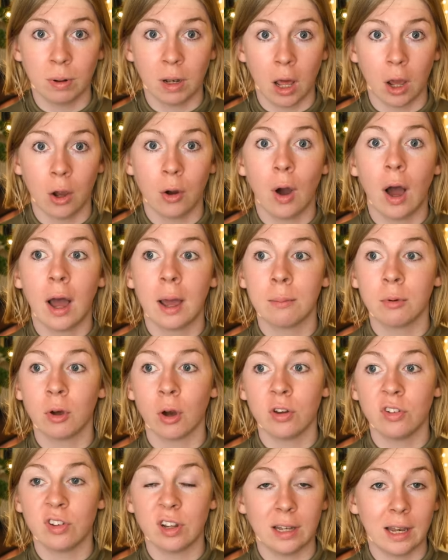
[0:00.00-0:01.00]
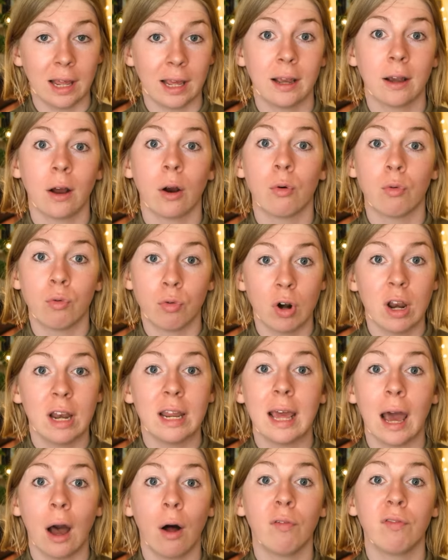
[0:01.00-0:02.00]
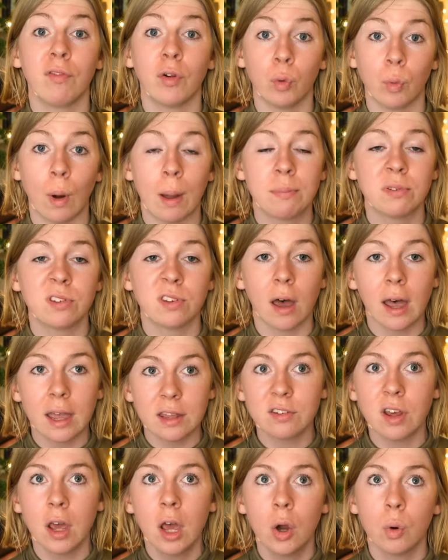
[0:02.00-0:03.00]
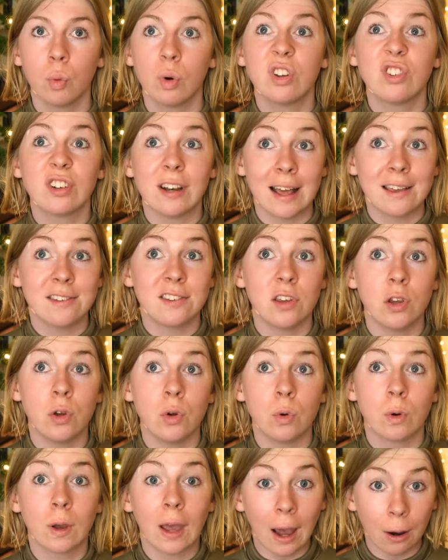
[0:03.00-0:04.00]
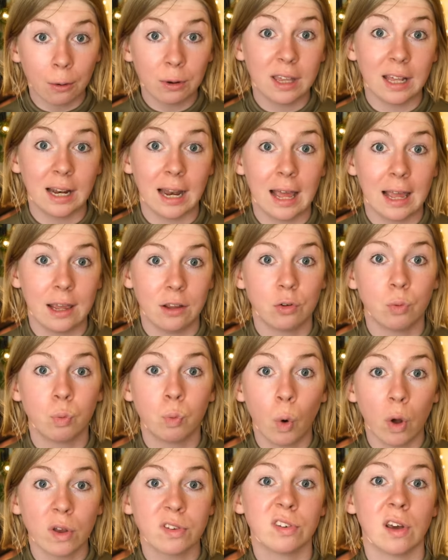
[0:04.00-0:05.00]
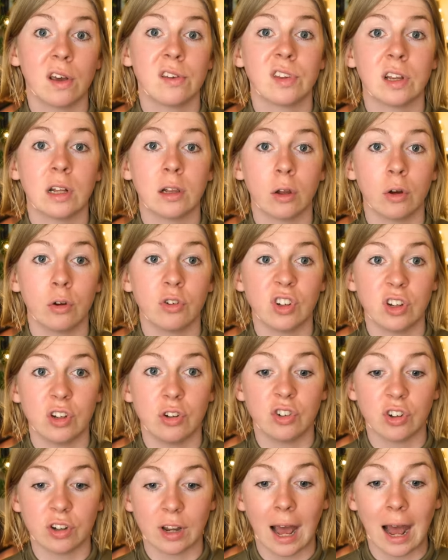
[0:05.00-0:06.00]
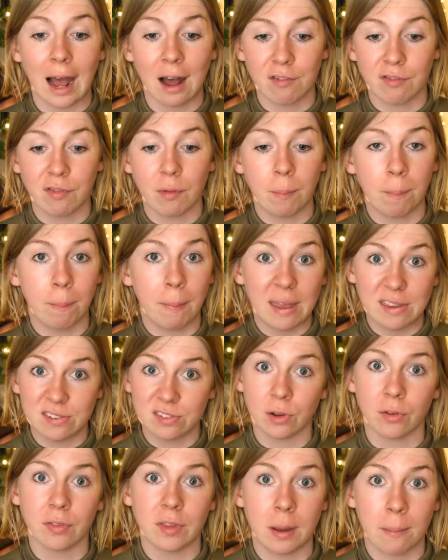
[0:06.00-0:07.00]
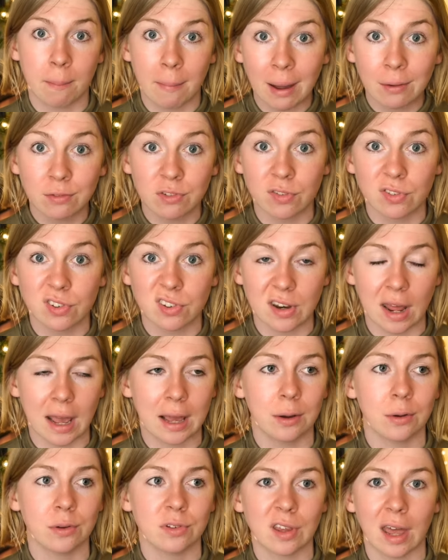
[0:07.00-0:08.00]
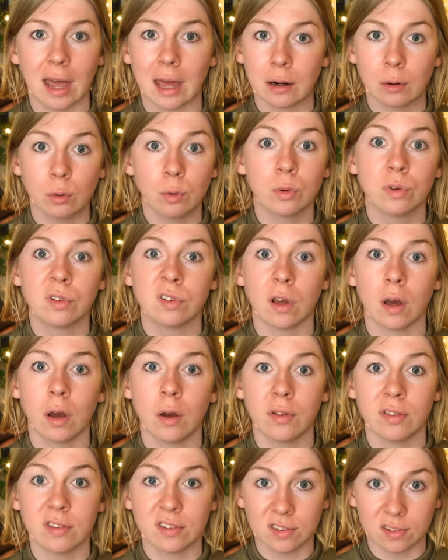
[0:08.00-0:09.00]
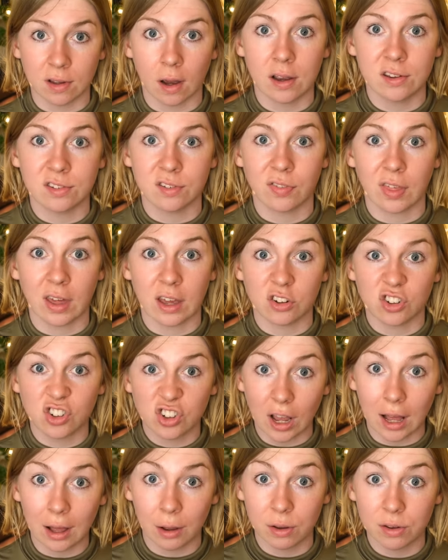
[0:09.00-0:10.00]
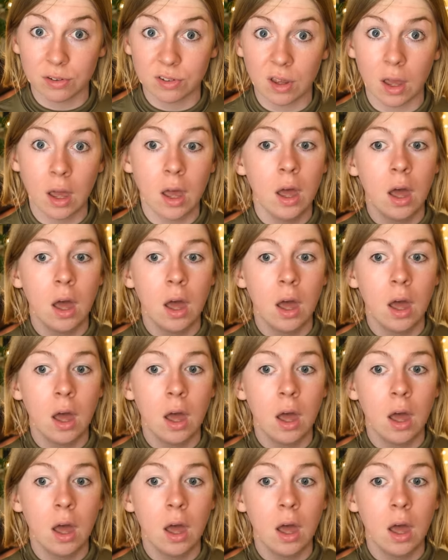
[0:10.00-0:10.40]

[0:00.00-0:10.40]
below, I am going to link a really helpful website which lets you calculate what size enclosure you should have based on the amount of snails and also the size of their shells.